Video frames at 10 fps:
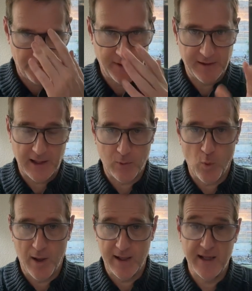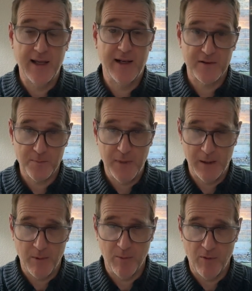think like one, it is
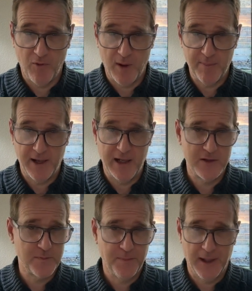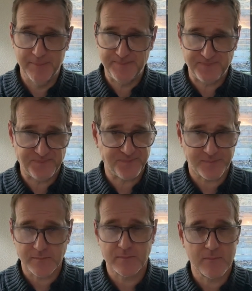minimum of 1 page, but
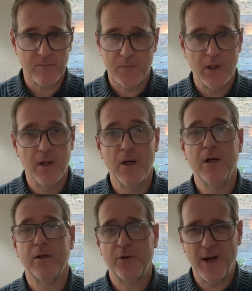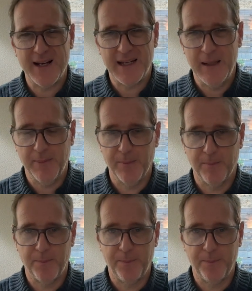try to keep it